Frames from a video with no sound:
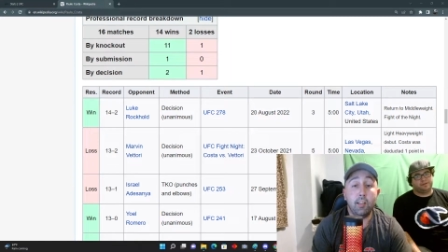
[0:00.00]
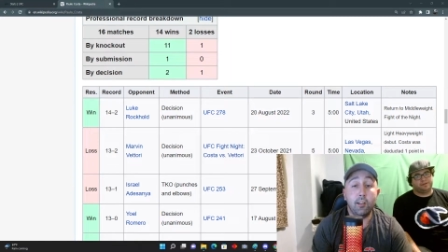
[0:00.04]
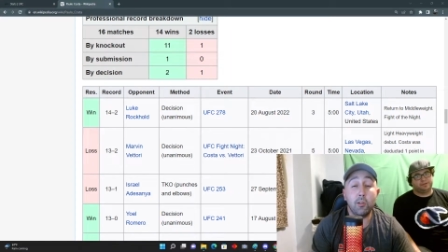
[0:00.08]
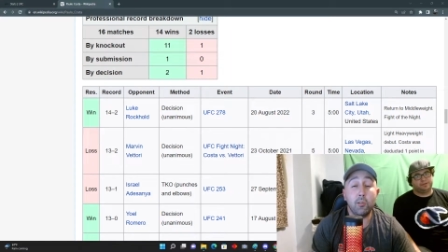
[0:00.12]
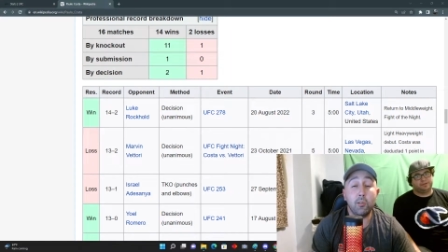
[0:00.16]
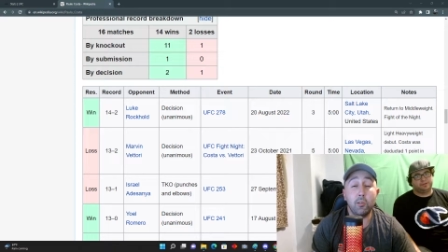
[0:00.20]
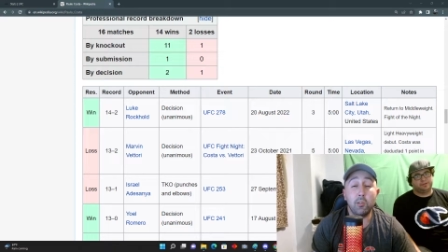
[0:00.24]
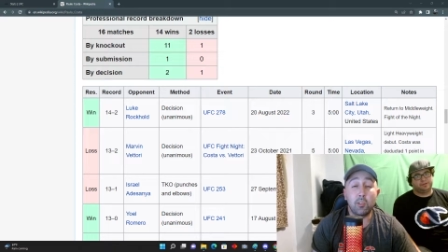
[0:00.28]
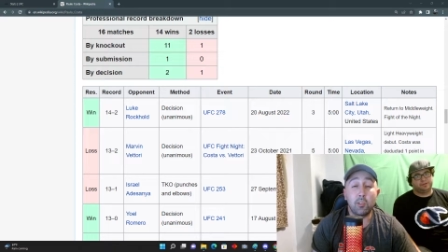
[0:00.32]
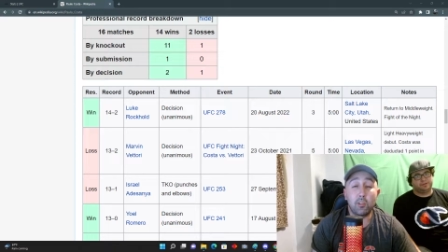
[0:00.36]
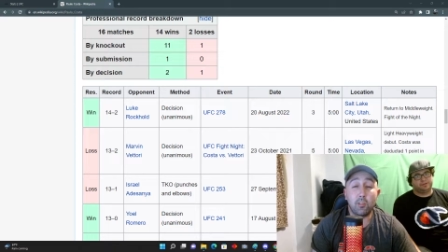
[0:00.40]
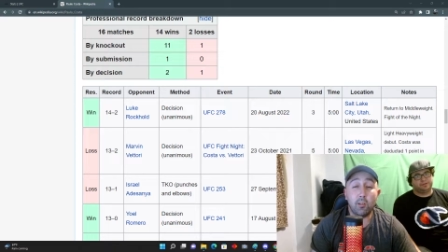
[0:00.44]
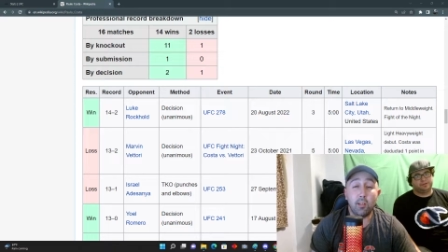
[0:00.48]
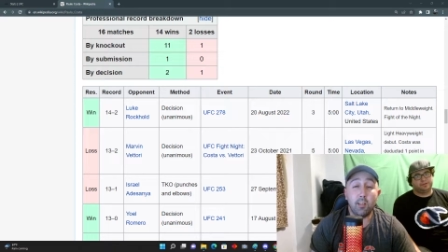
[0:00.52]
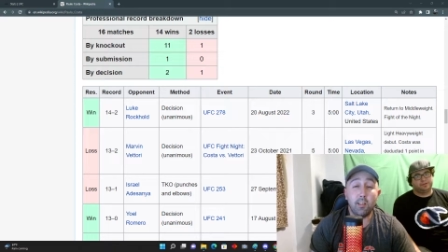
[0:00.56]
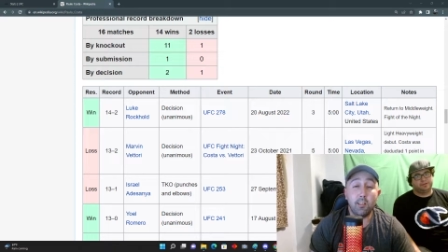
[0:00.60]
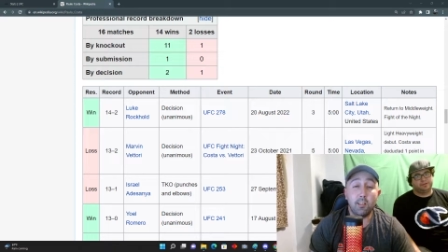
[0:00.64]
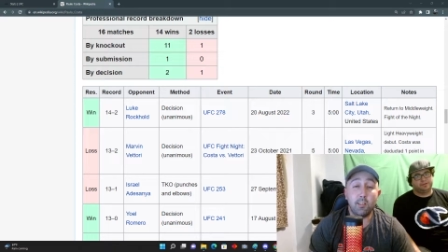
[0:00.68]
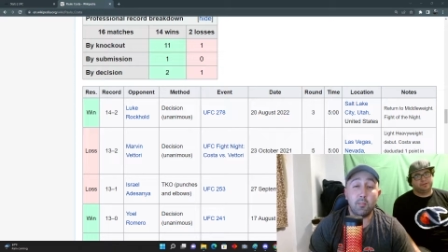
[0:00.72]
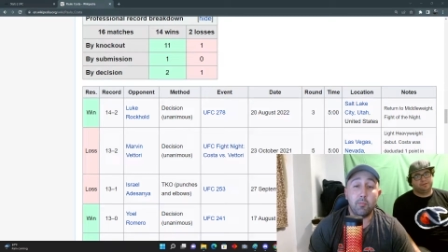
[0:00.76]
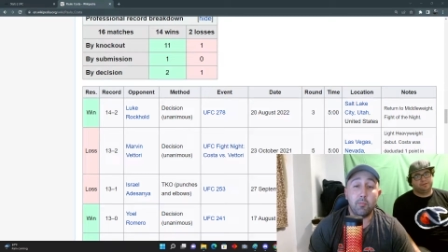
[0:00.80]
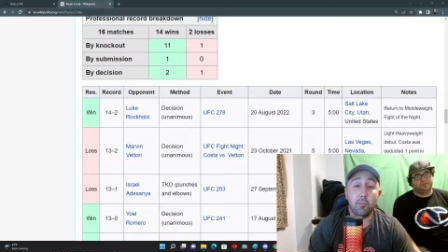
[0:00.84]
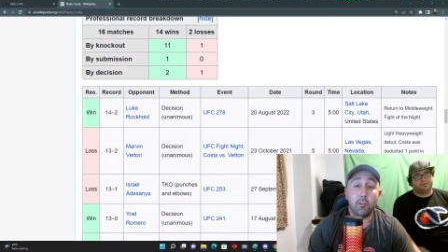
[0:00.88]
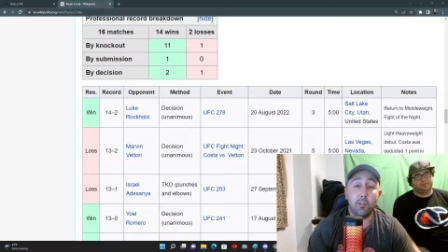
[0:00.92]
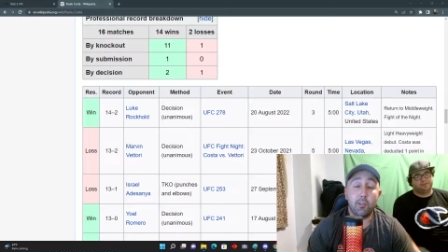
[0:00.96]
ego is
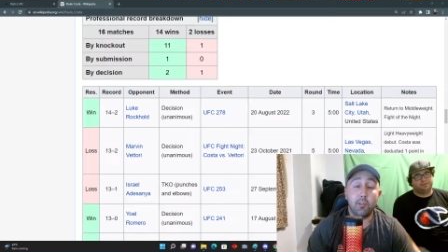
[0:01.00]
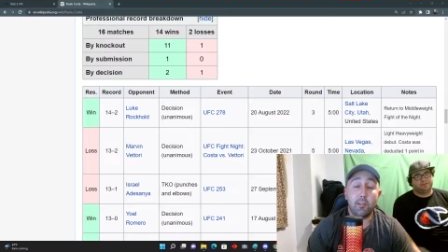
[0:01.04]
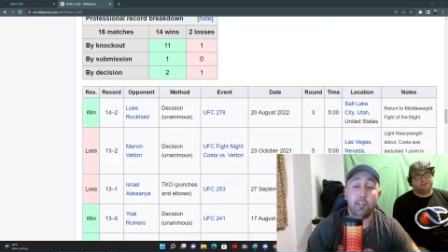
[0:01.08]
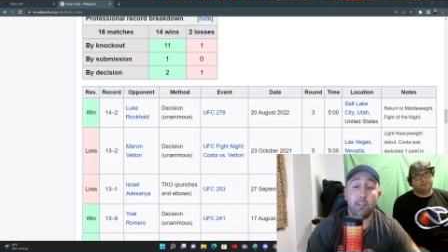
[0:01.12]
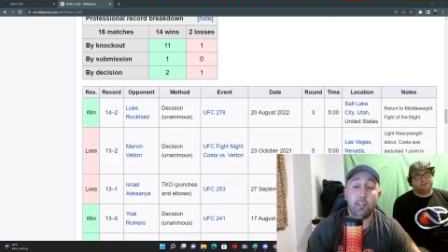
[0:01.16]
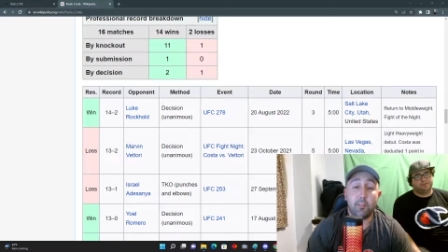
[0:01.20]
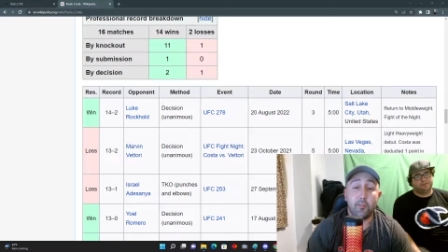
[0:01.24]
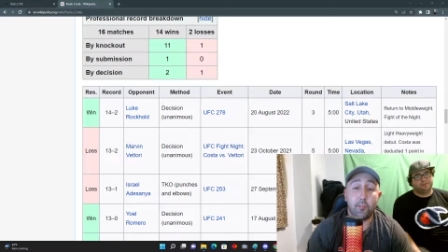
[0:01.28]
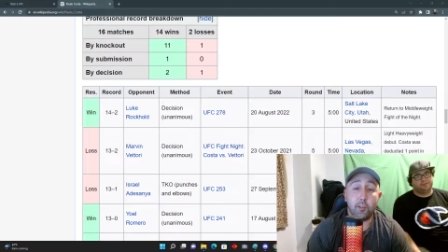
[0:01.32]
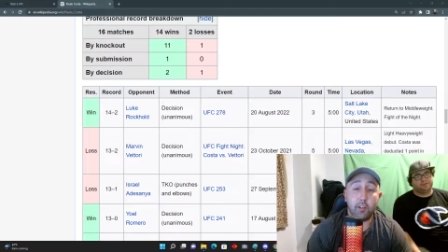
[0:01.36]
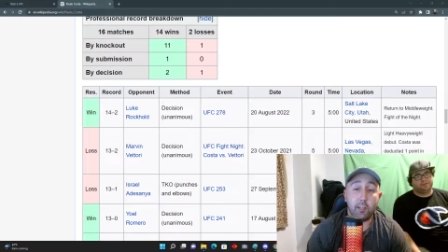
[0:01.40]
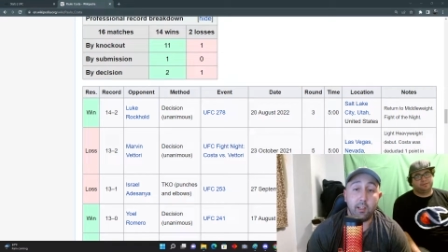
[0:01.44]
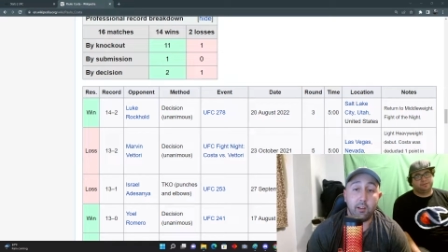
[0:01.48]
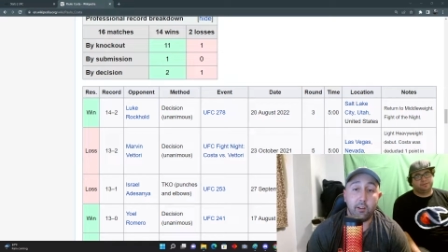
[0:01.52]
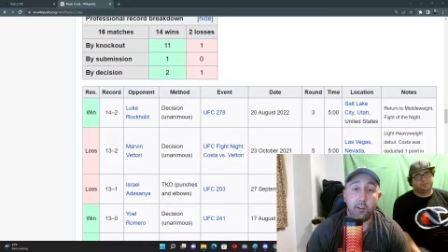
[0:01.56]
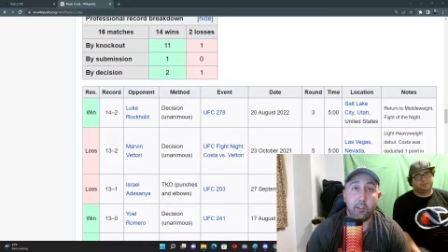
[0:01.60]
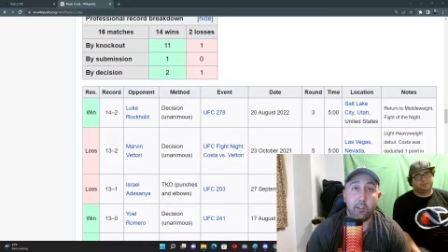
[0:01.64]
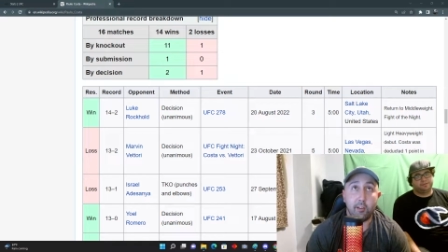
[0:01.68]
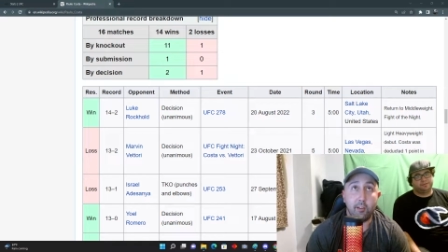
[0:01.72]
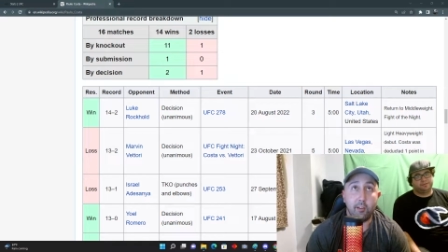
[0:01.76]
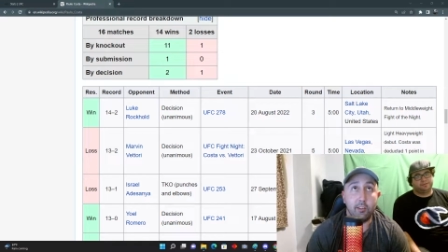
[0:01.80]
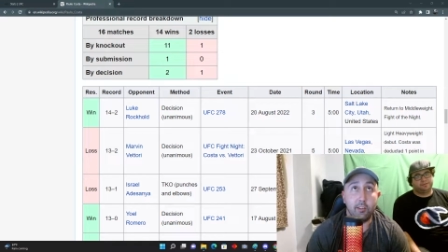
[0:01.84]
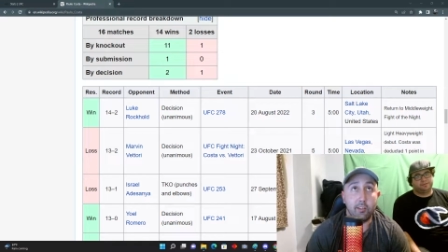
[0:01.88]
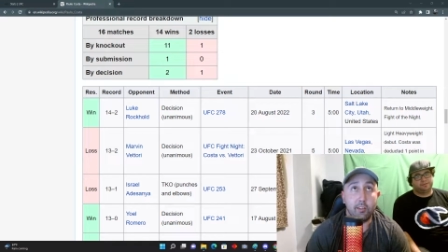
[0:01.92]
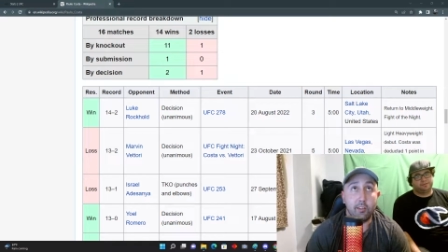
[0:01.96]
crazy, bro. It's funny how he
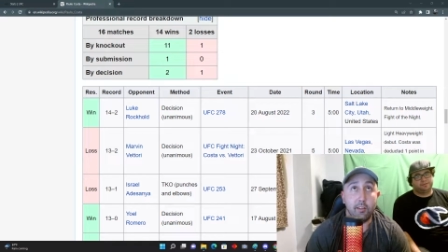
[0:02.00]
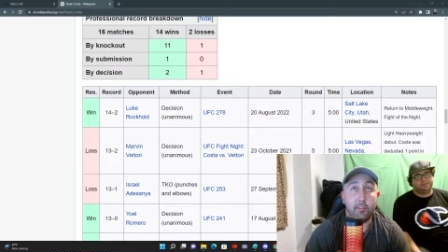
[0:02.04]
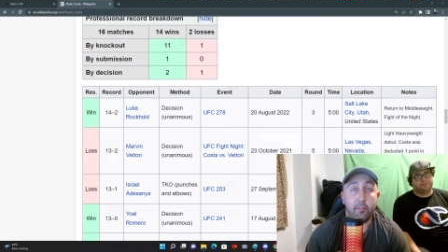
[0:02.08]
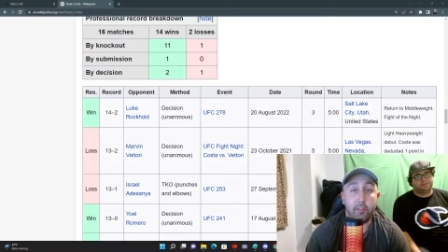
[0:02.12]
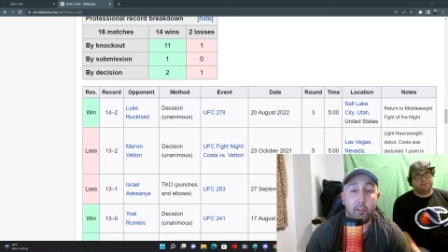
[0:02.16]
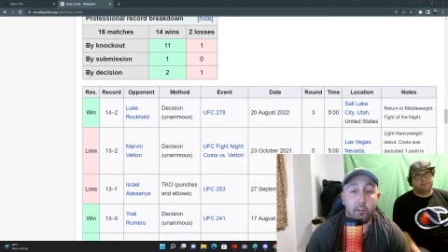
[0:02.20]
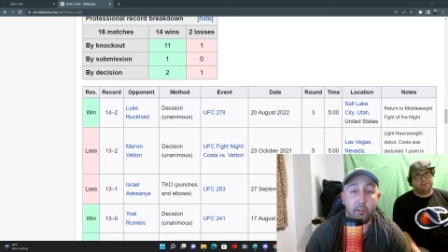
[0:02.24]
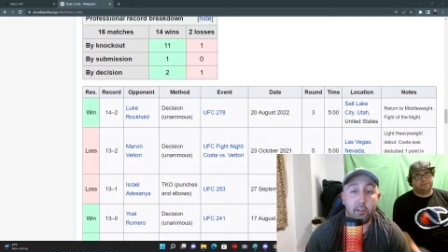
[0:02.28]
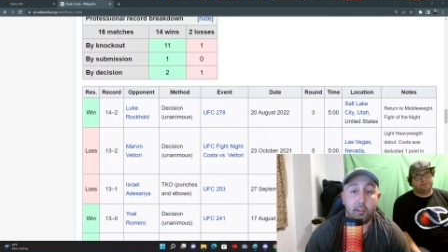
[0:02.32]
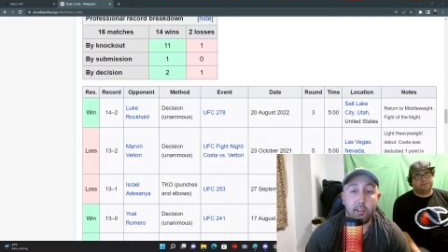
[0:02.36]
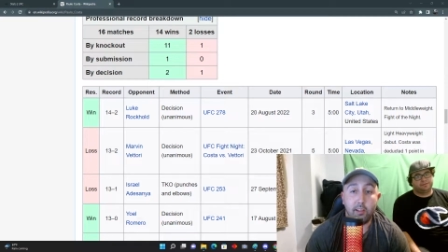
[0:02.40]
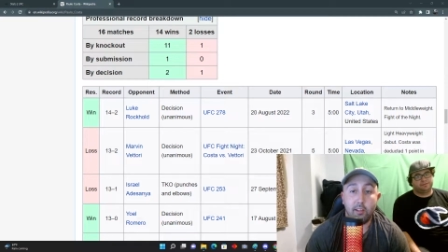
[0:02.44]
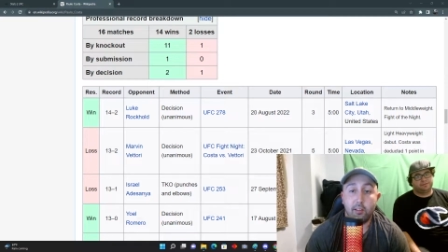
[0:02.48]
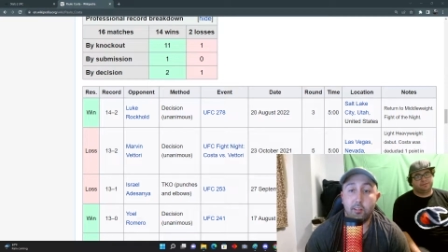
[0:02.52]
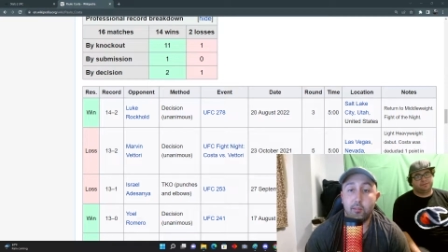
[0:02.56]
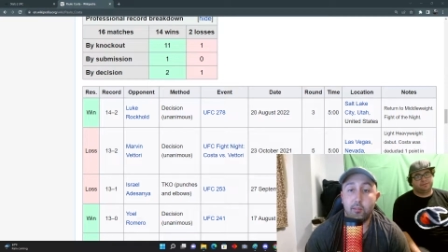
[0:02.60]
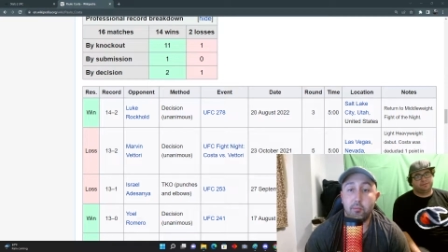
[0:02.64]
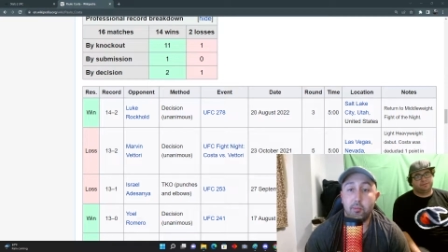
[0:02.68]
turned into the villain now,